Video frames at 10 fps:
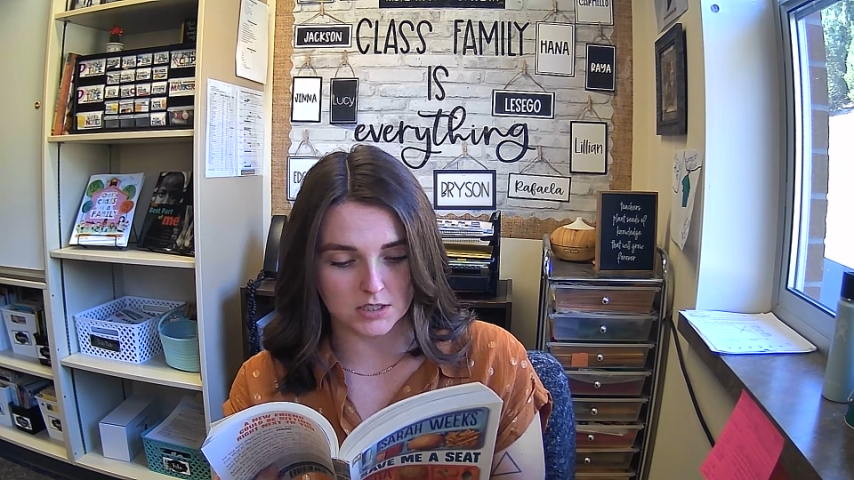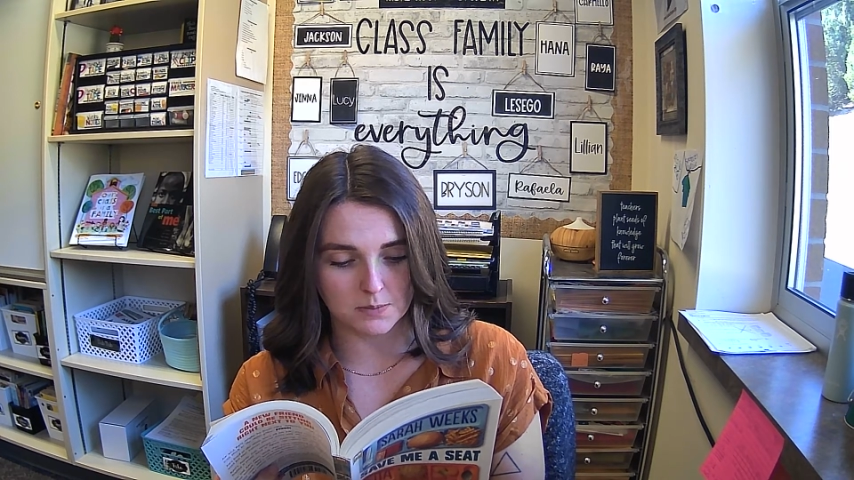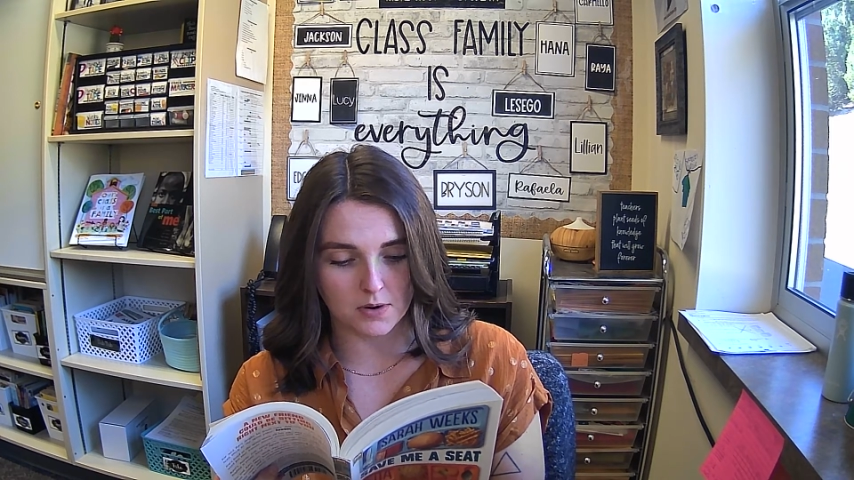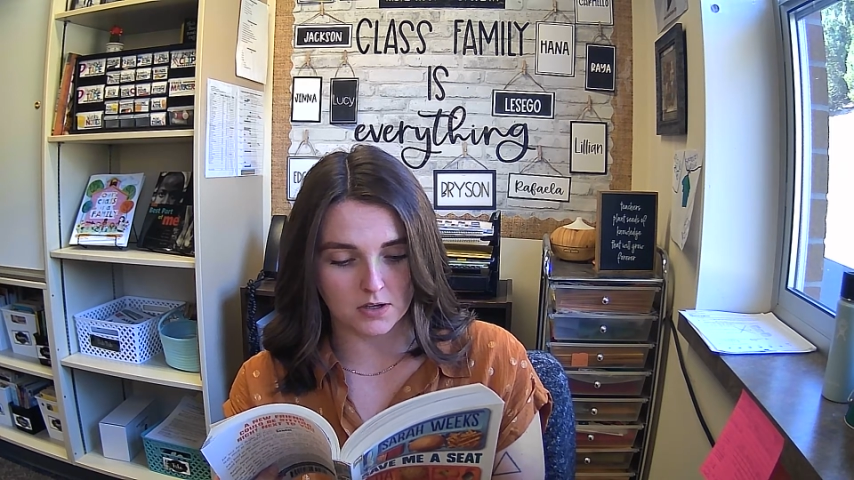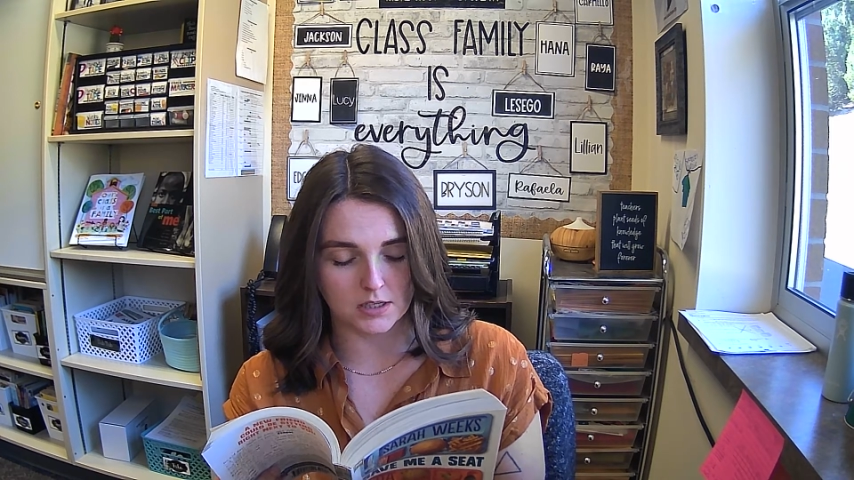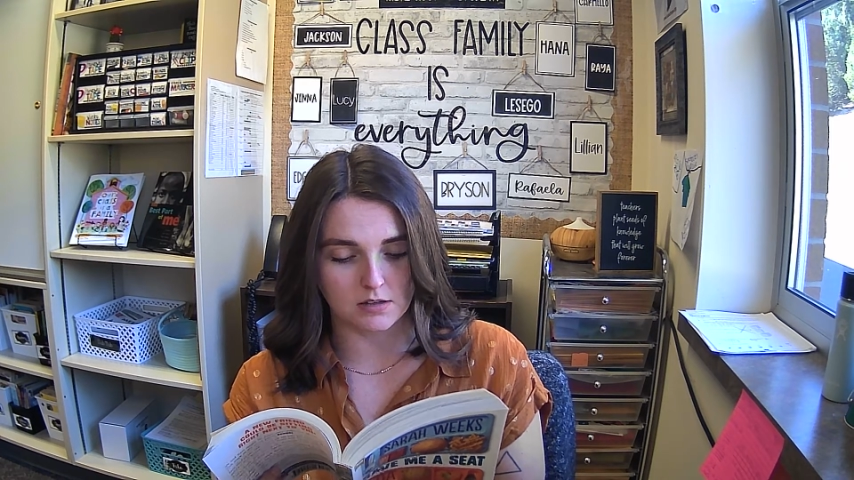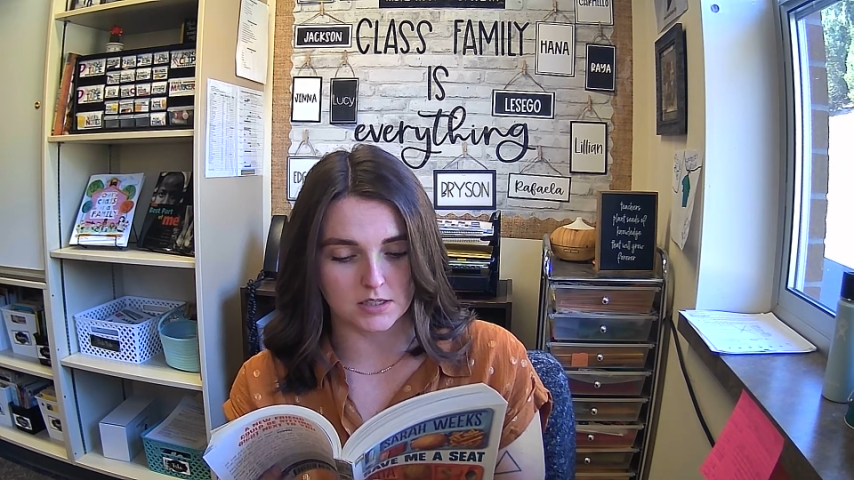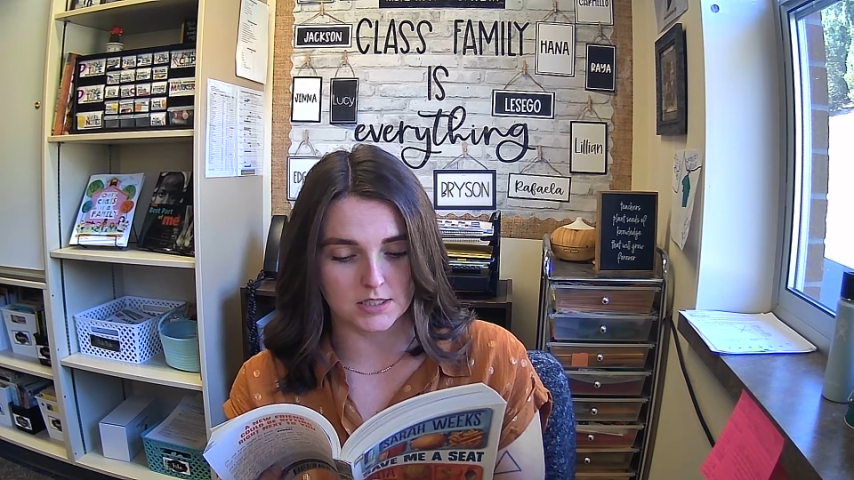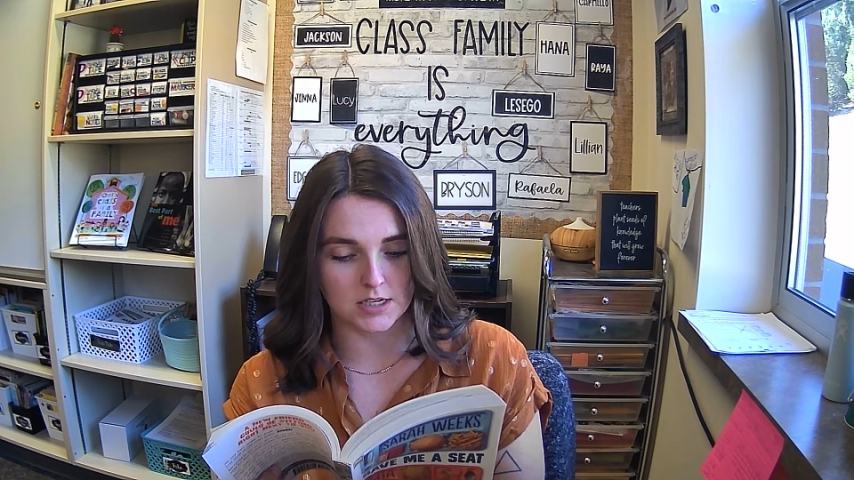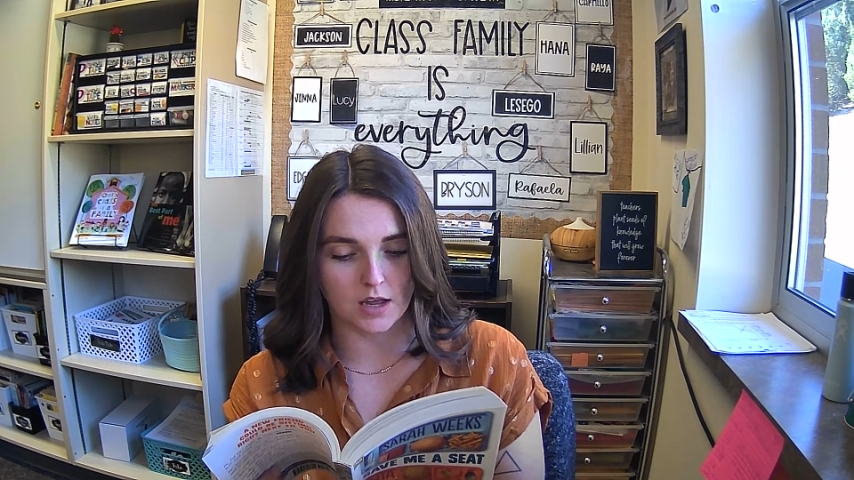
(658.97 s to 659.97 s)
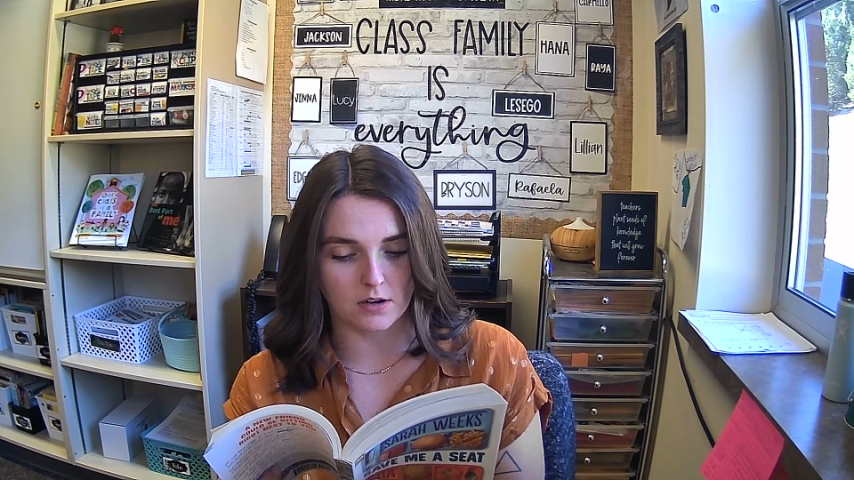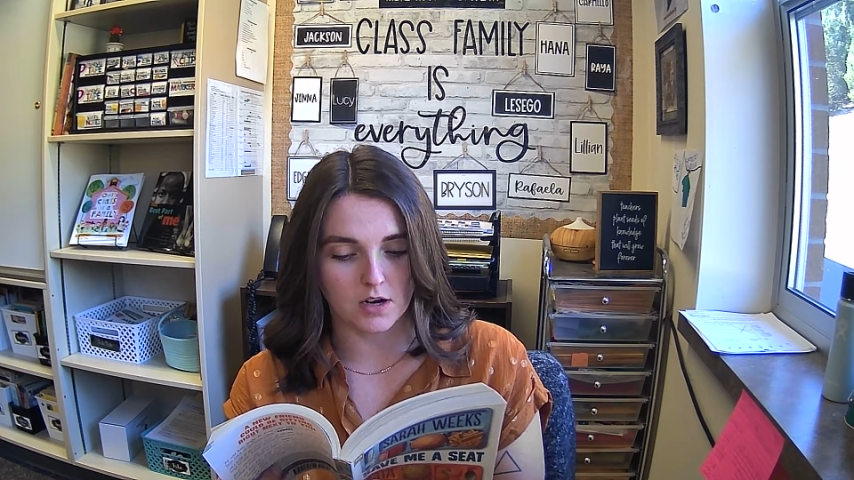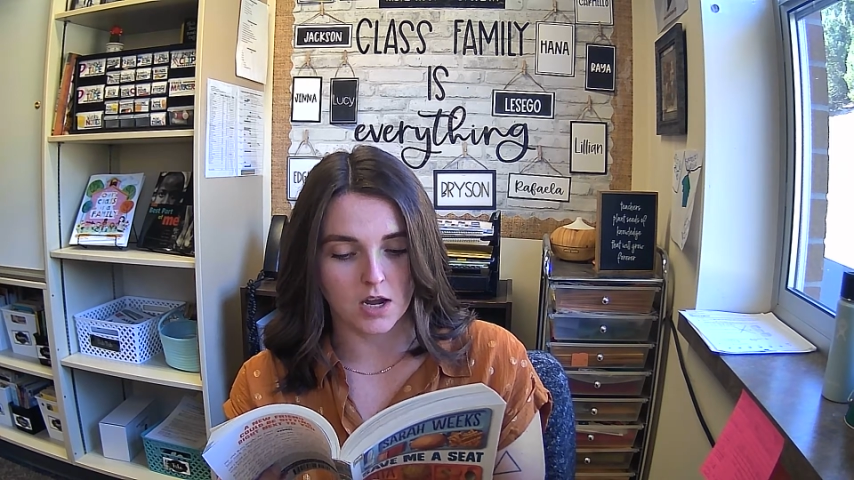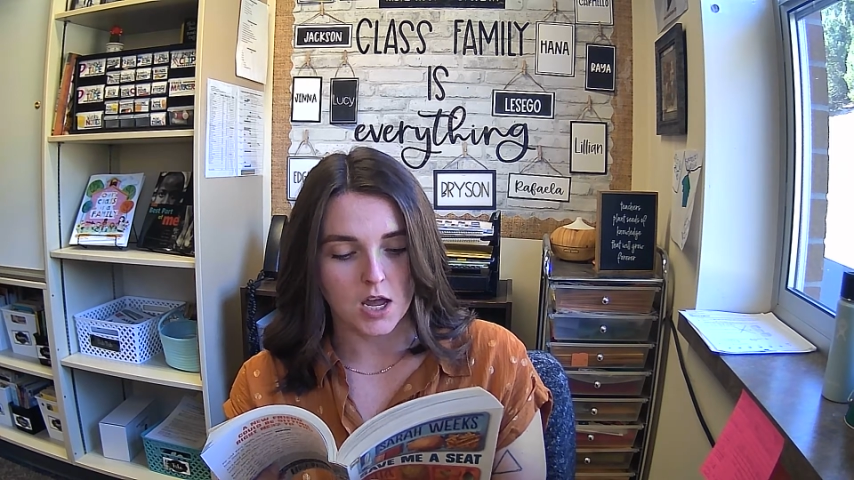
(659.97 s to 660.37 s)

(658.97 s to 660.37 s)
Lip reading: the parking lot together,